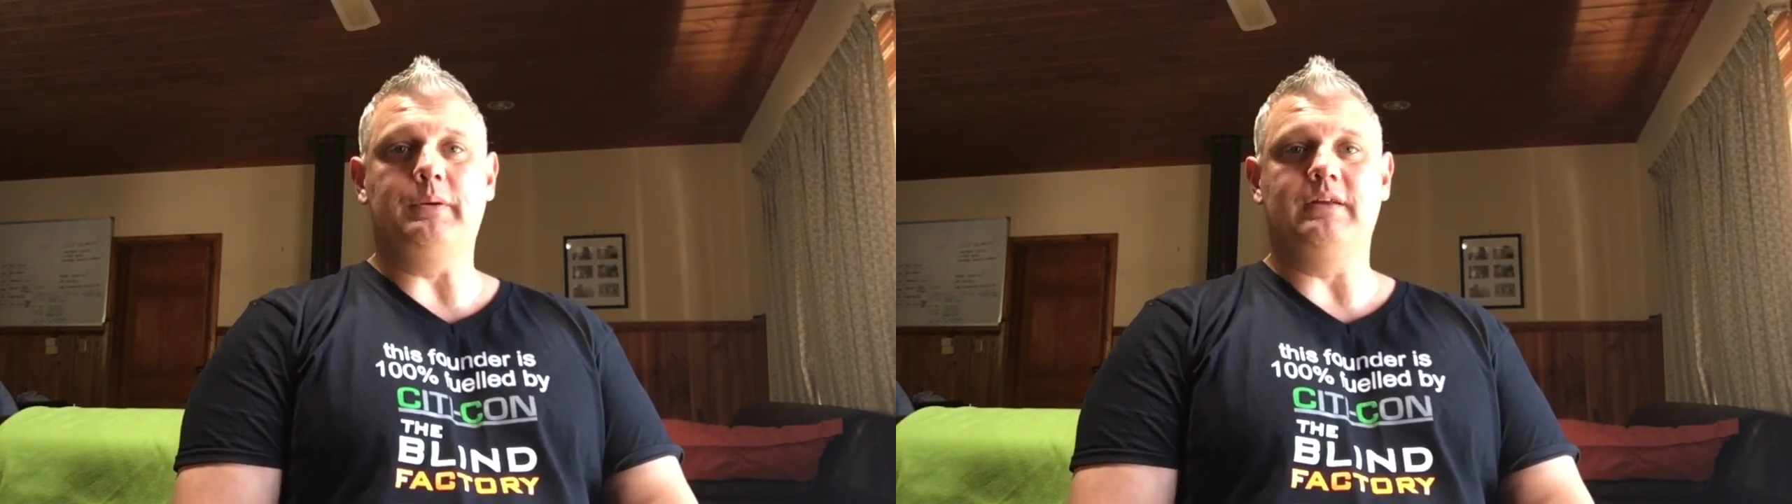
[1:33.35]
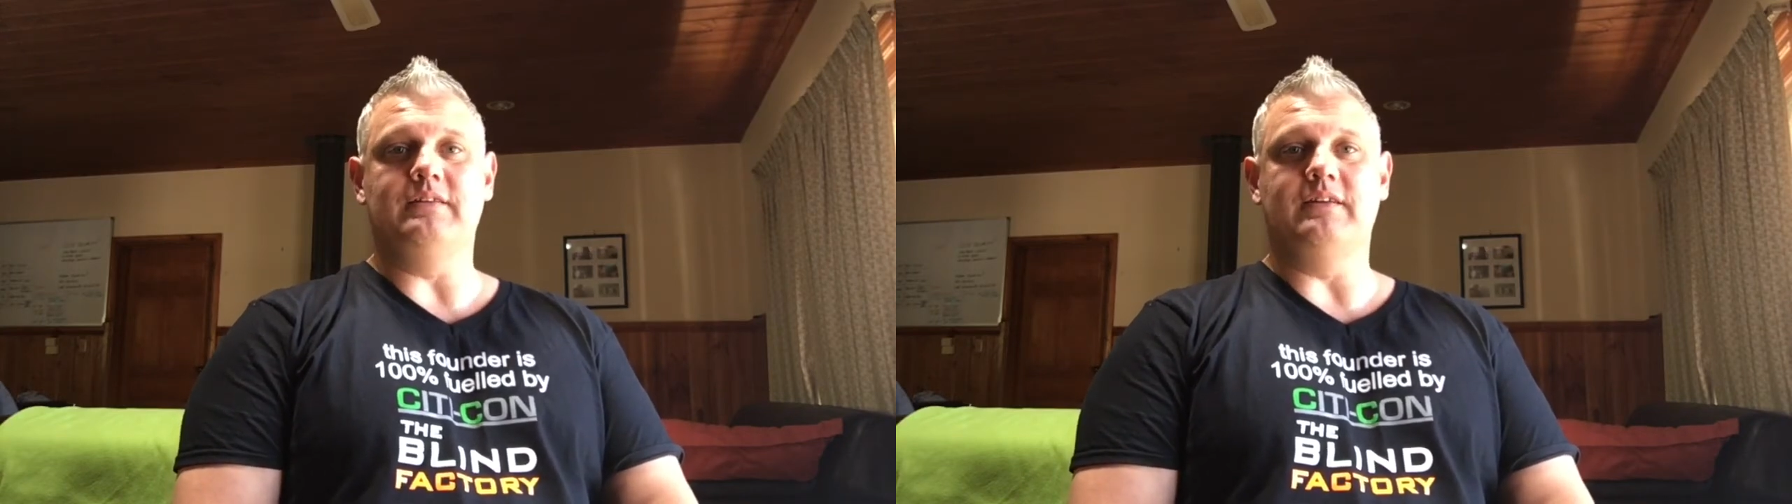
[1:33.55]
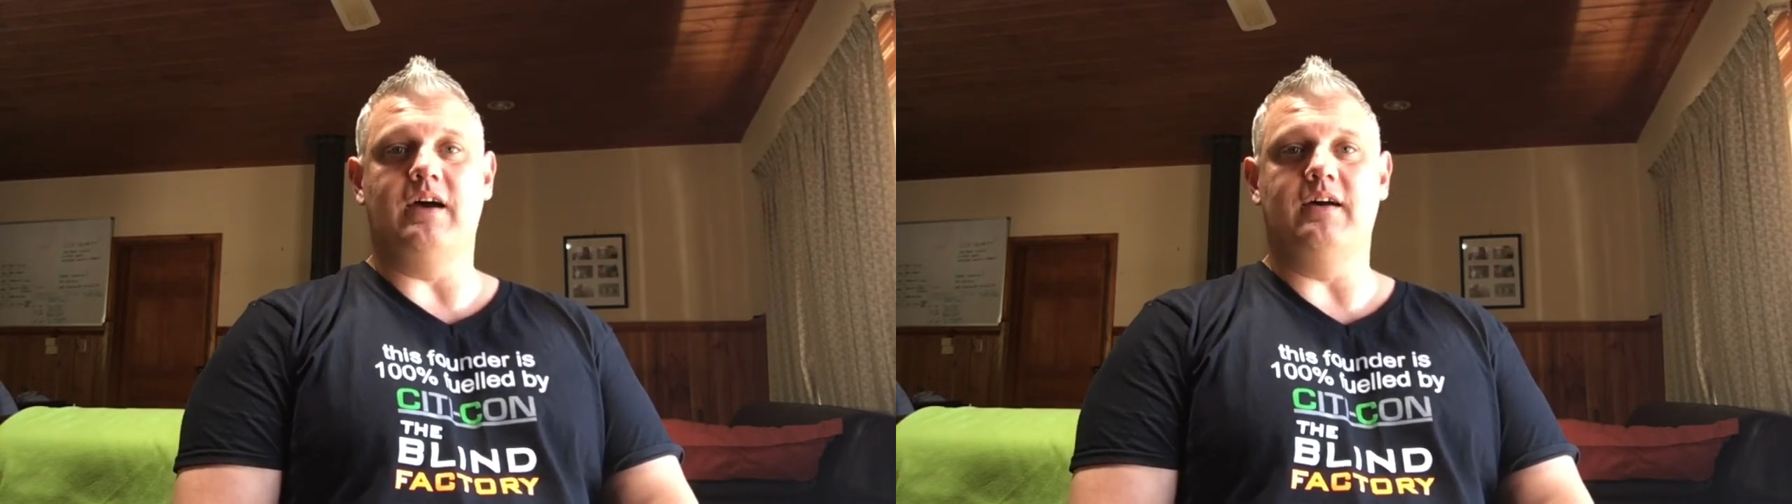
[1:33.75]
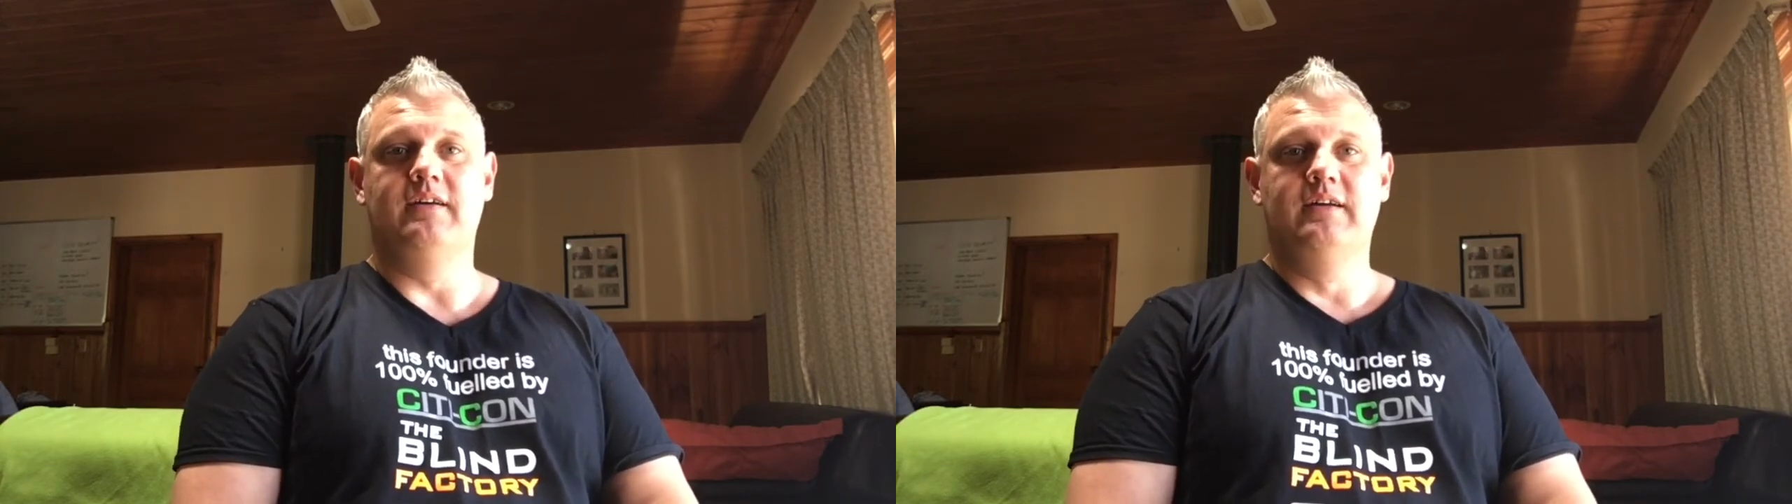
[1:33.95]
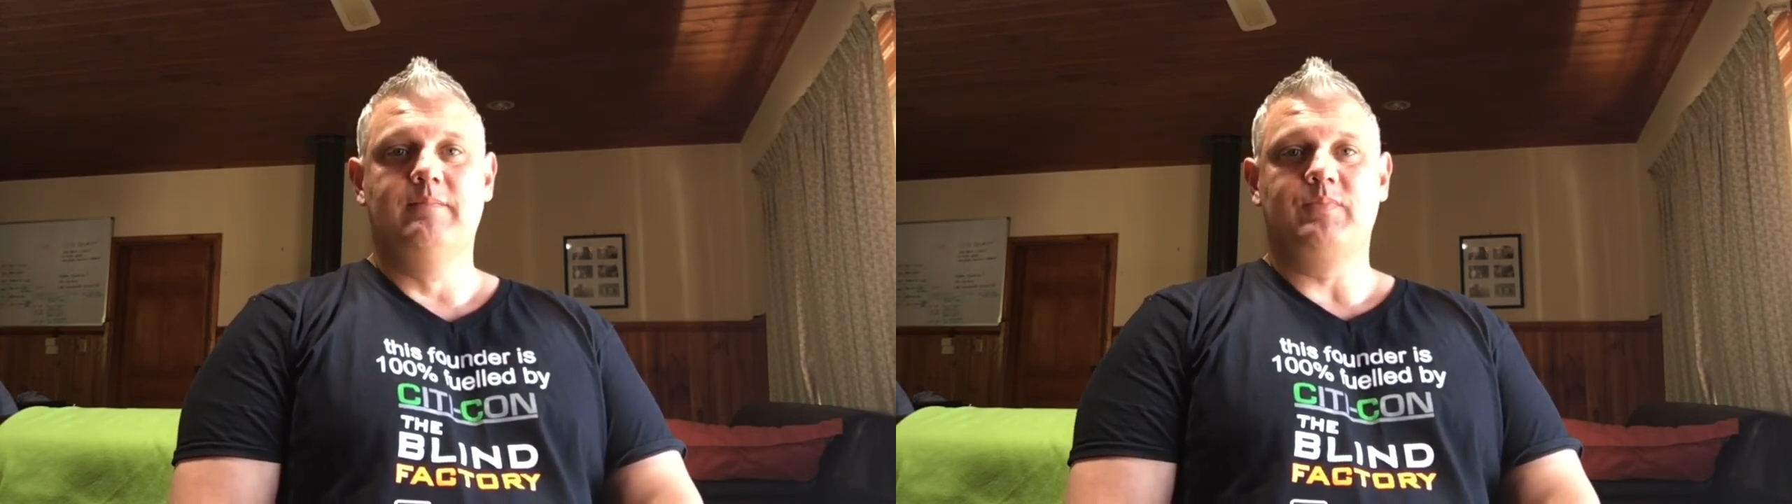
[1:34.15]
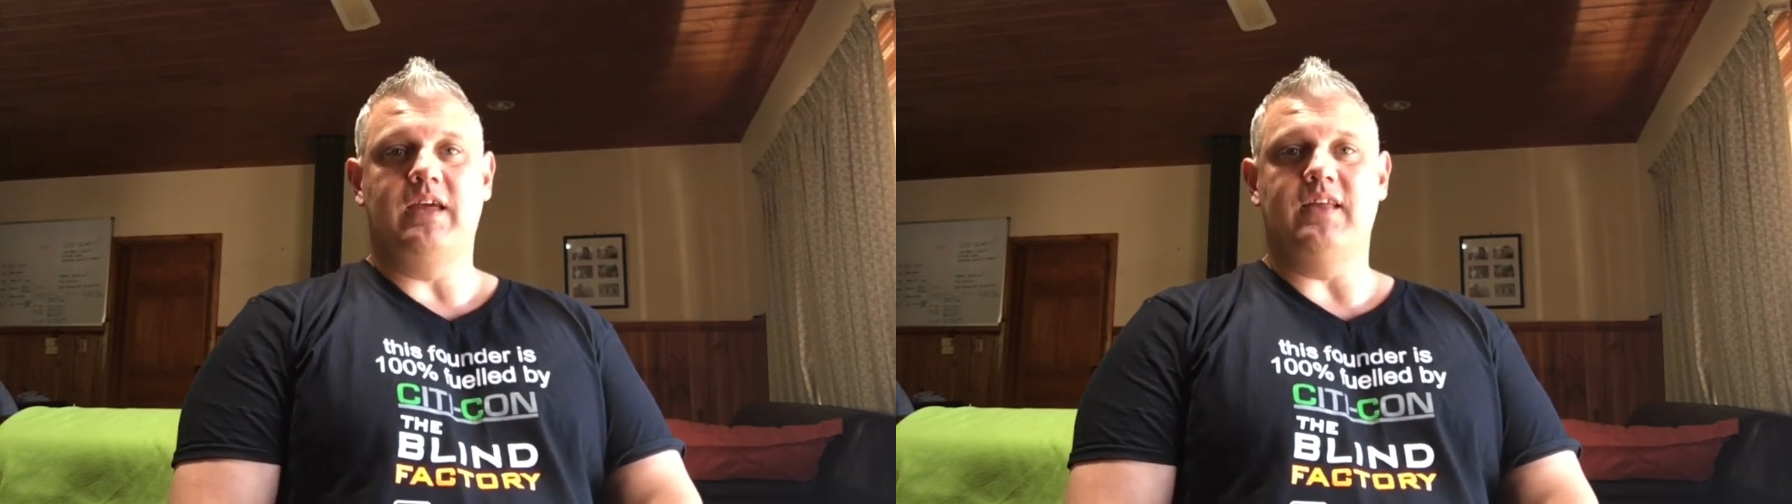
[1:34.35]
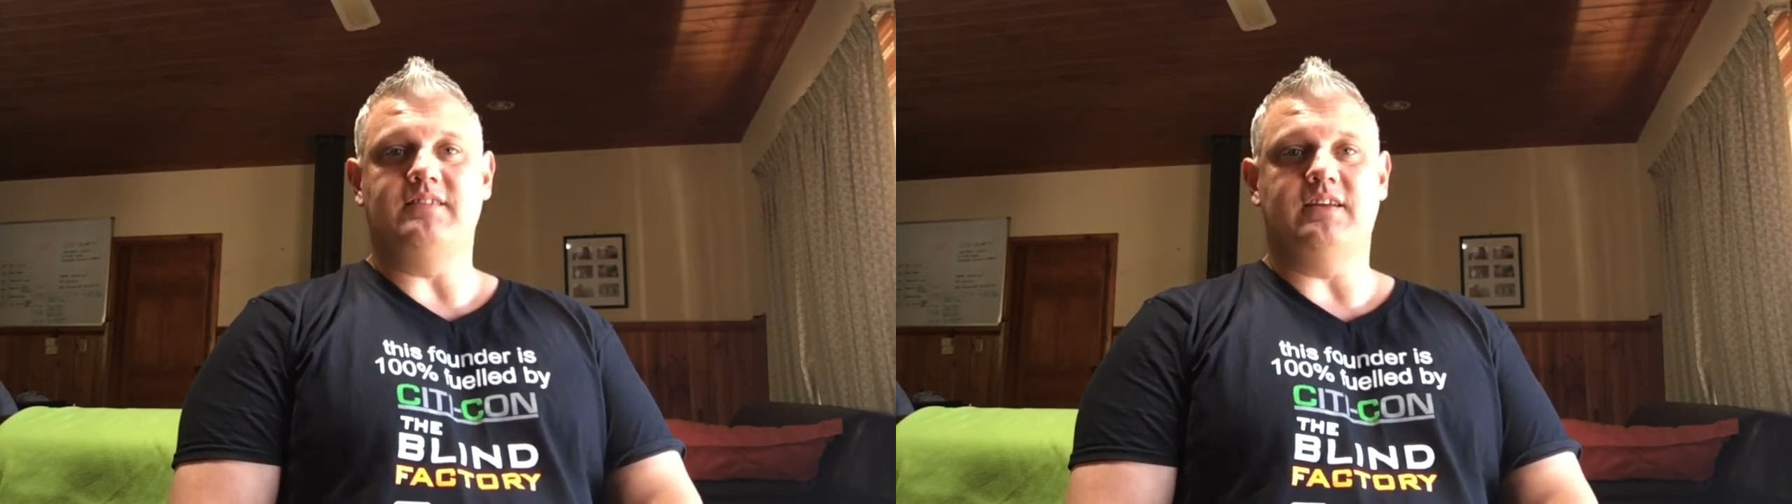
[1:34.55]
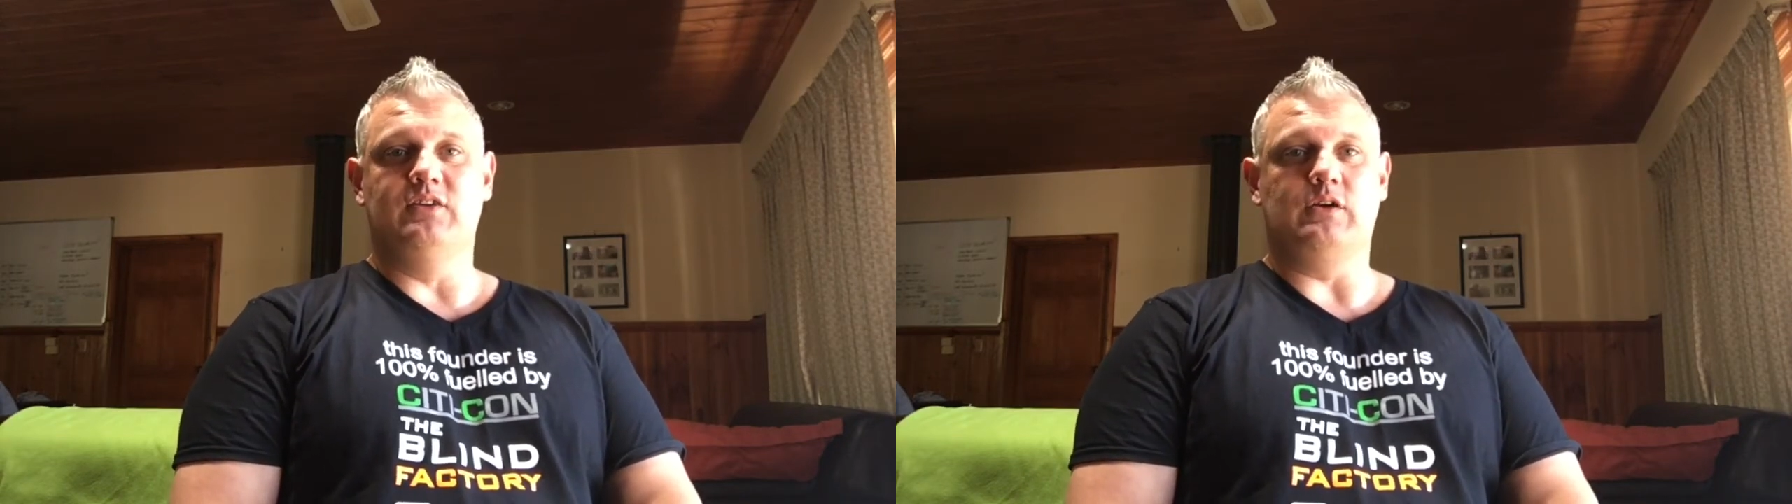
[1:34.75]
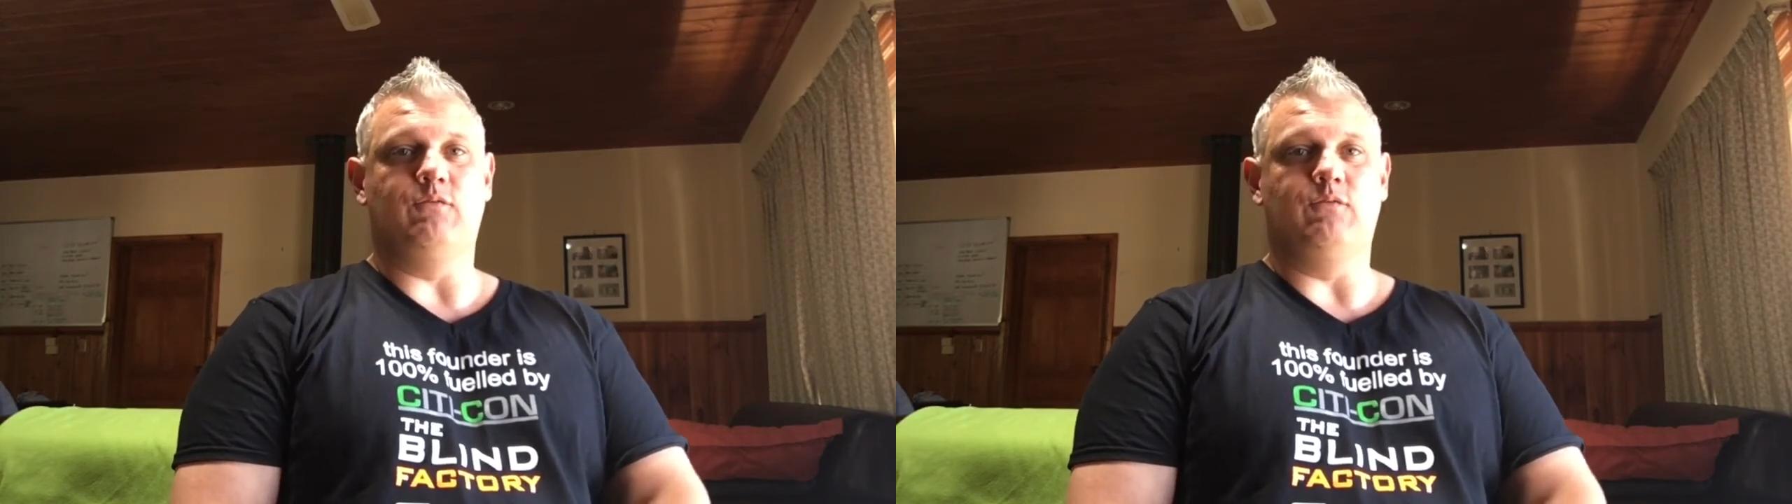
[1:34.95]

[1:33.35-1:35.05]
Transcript: And they said, look,